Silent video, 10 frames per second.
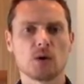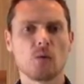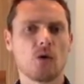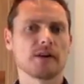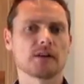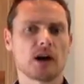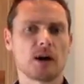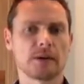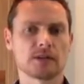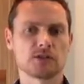why do
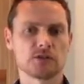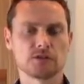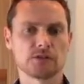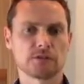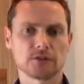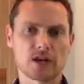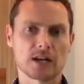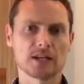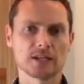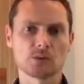chiropractors use different
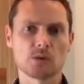techniques?